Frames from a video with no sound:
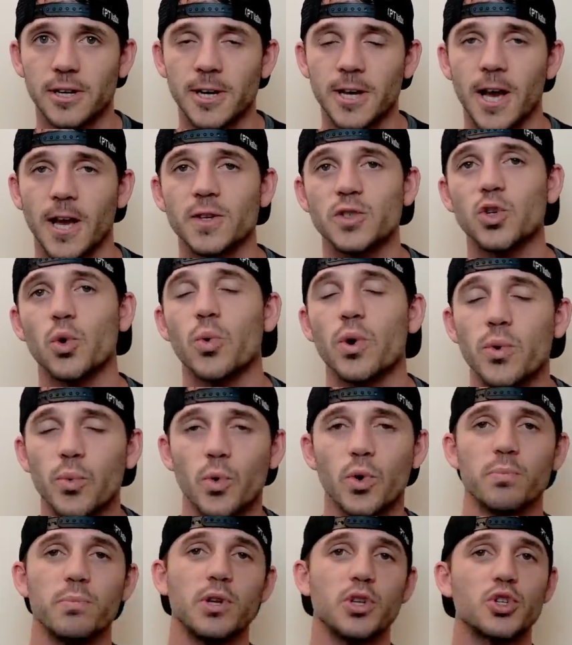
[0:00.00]
And so, what
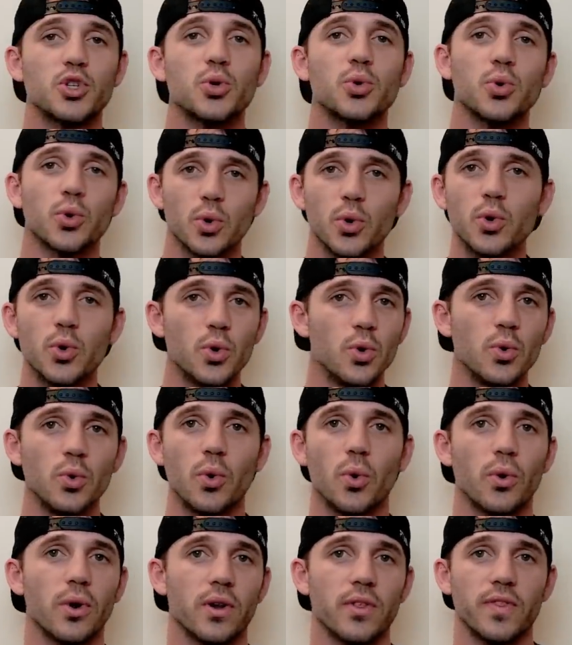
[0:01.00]
would be true
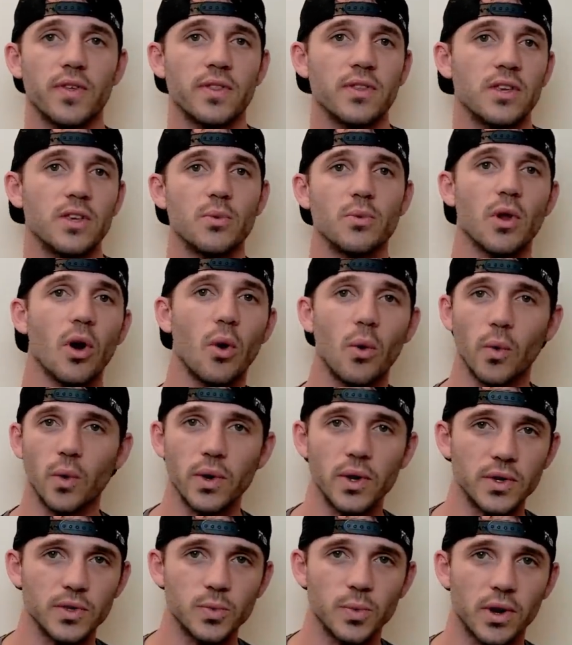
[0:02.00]
or a thing that you would
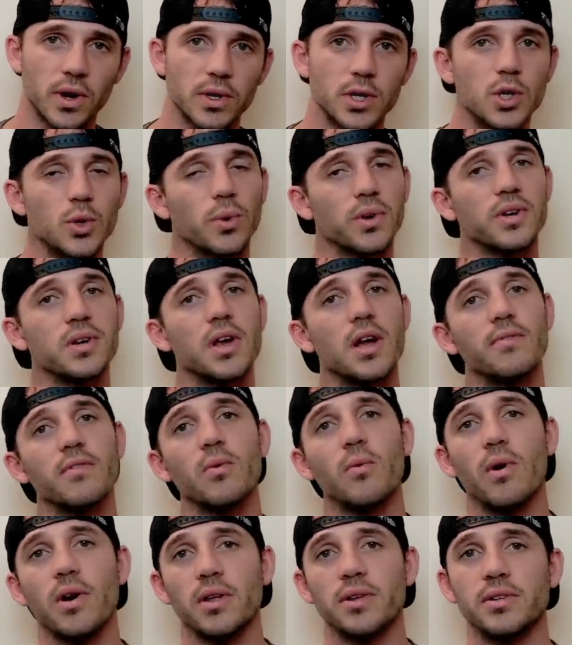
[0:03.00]
always want to do or never
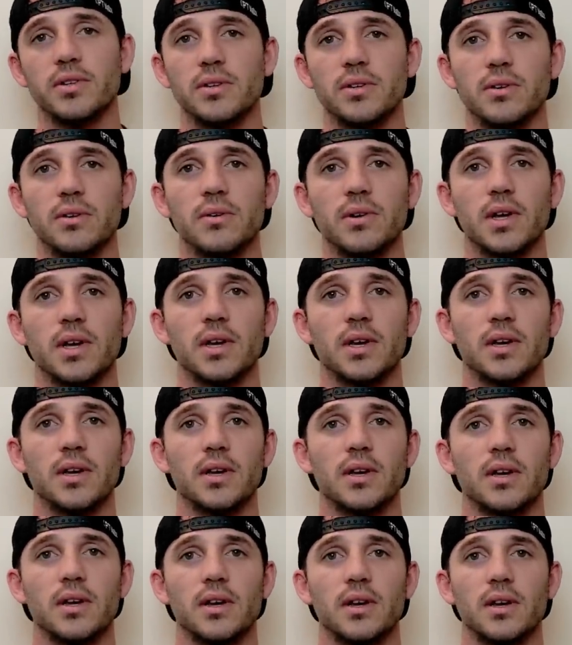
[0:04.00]
want to do
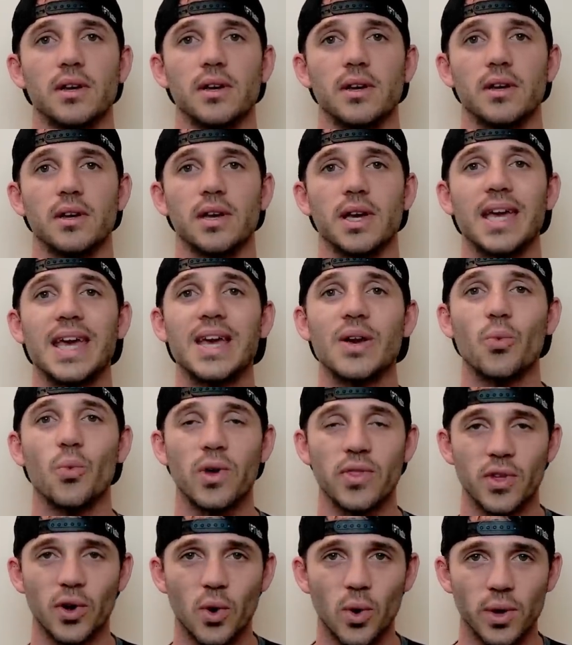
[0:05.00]

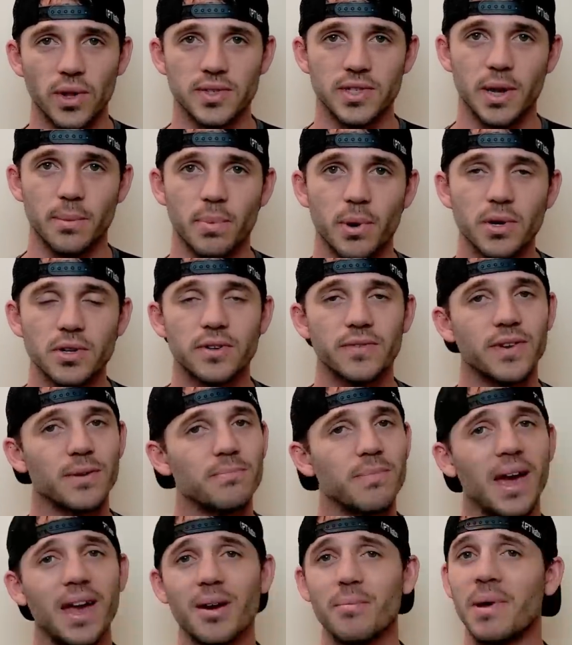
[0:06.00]
when the goal is hypertrophy
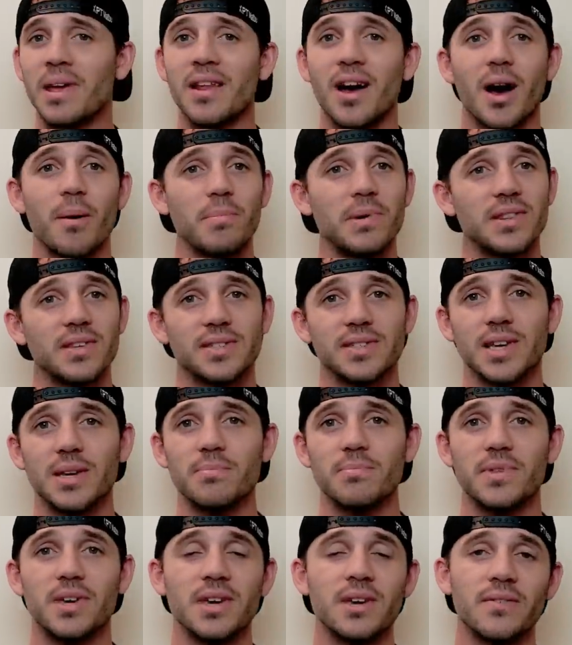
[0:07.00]
may or may not be the same
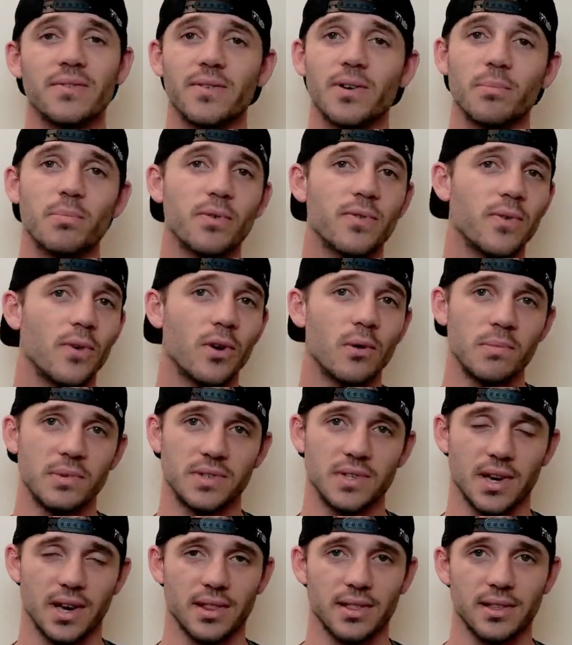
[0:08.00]
thing for a performance
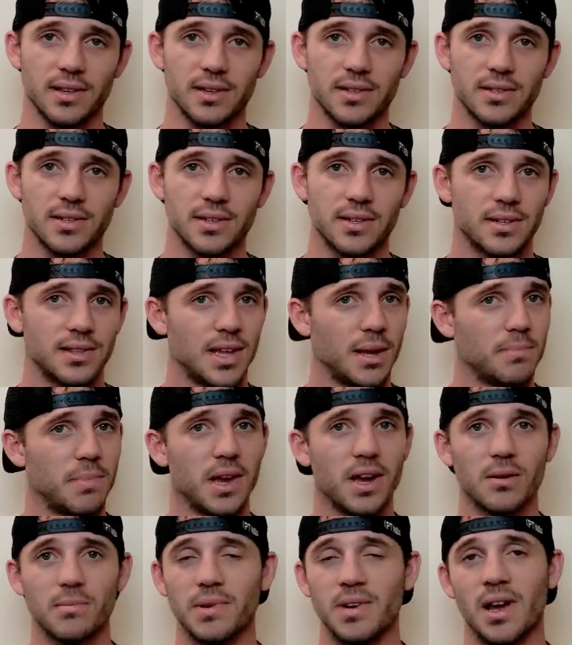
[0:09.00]
athlete. That may
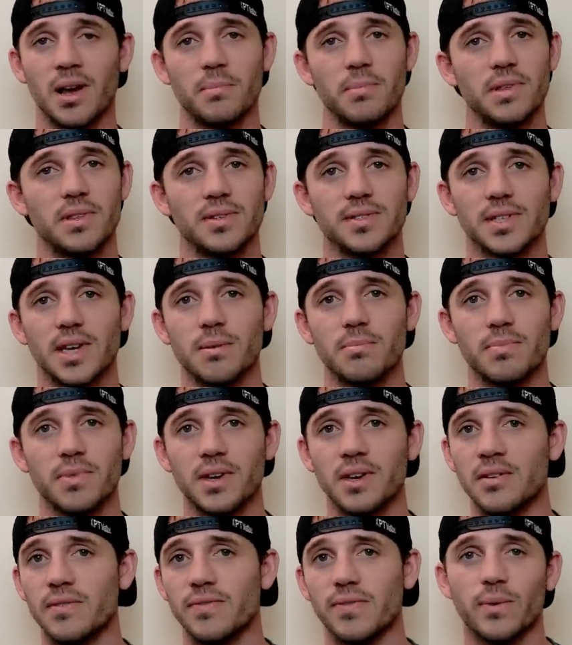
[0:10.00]
or may not be the same
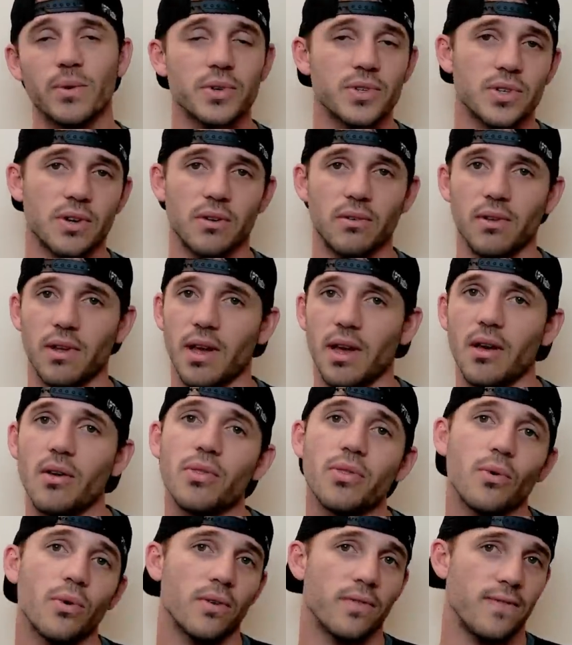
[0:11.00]
thing for general health
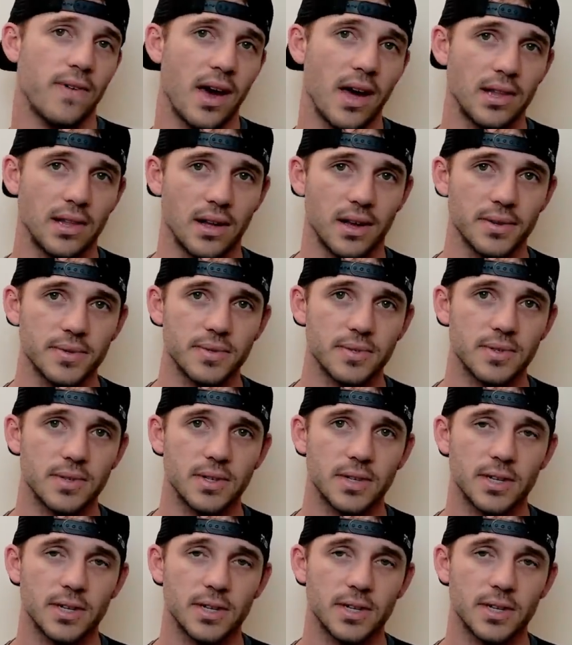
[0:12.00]
or fat loss.